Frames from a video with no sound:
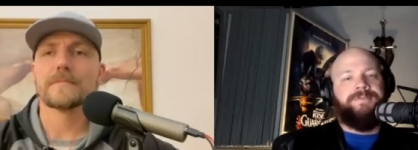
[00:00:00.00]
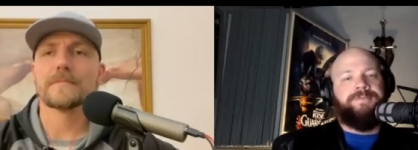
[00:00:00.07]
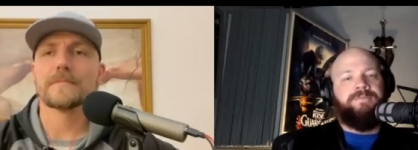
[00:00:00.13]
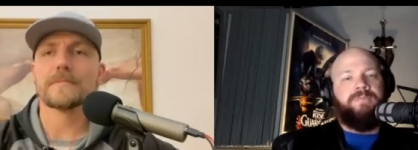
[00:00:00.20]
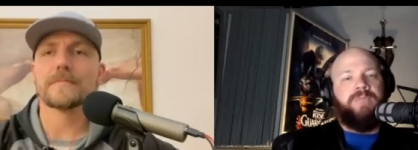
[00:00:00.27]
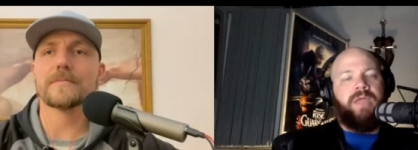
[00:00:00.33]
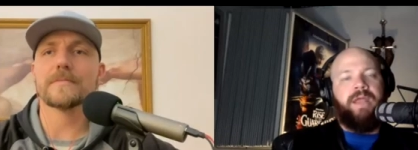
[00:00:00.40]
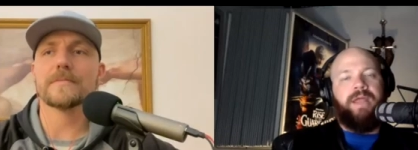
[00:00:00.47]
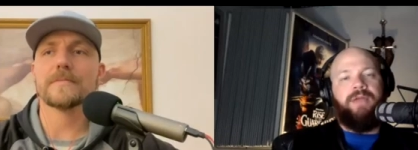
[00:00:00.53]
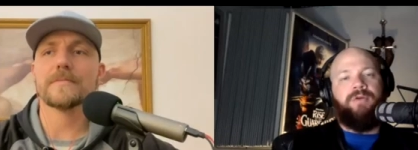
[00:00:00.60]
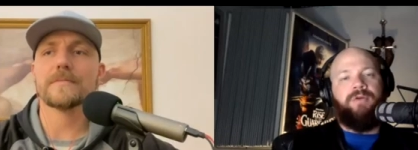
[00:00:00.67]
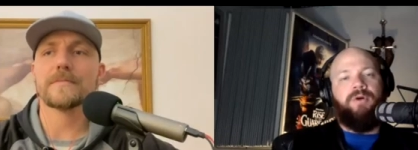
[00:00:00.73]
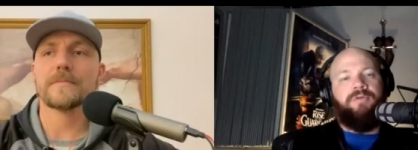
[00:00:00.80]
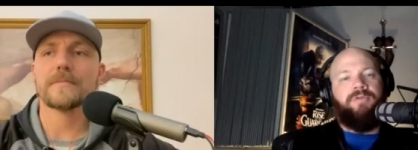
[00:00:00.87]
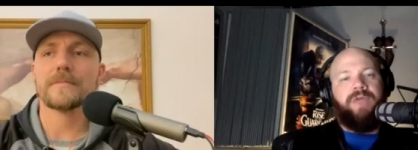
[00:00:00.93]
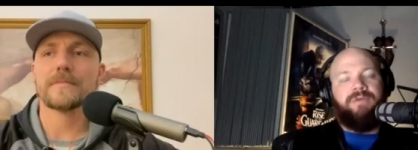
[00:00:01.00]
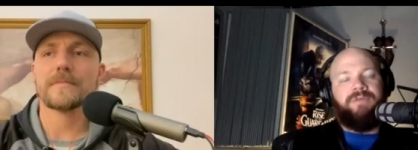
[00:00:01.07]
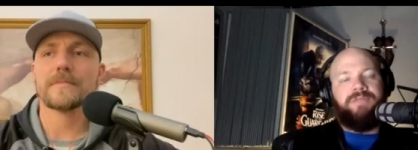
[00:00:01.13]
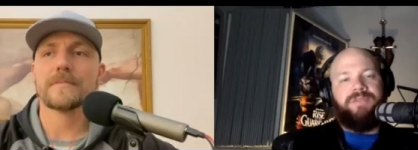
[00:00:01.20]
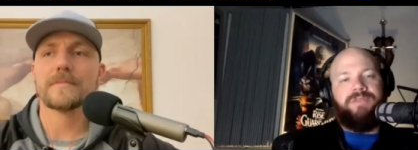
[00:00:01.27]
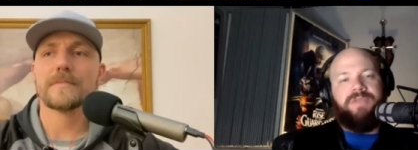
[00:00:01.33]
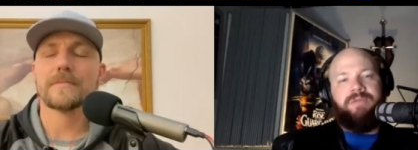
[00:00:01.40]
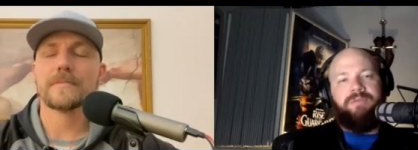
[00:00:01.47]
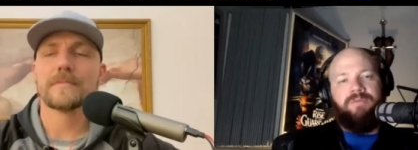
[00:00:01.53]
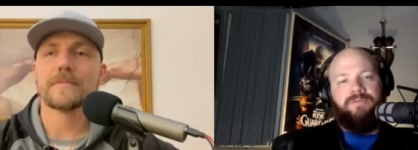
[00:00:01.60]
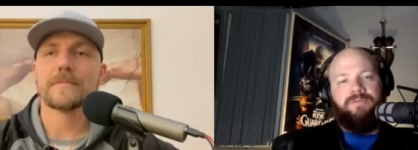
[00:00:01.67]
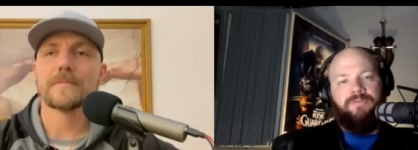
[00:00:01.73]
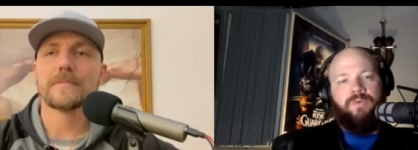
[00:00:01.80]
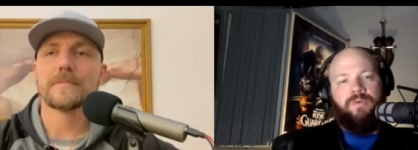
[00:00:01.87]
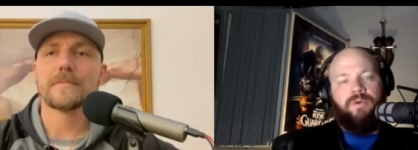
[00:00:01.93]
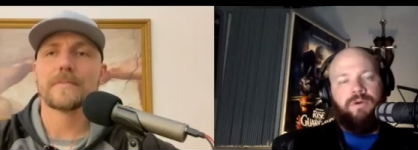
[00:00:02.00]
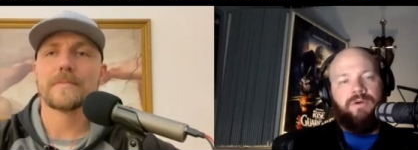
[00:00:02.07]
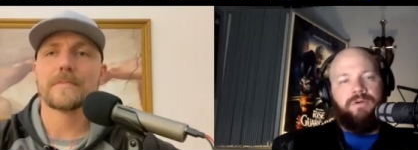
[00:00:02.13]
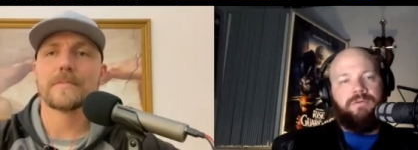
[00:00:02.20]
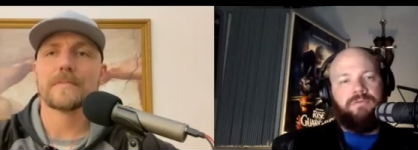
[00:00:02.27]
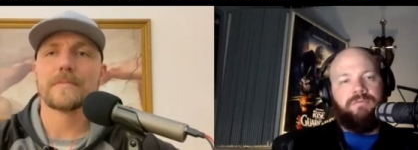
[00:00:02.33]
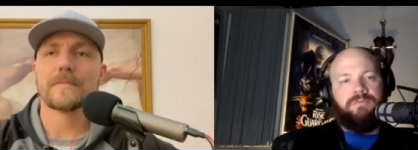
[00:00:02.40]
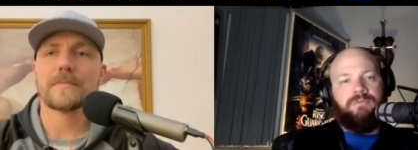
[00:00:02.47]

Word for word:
Speaker 1: Mm-hmm. And I don't know if that was a thing before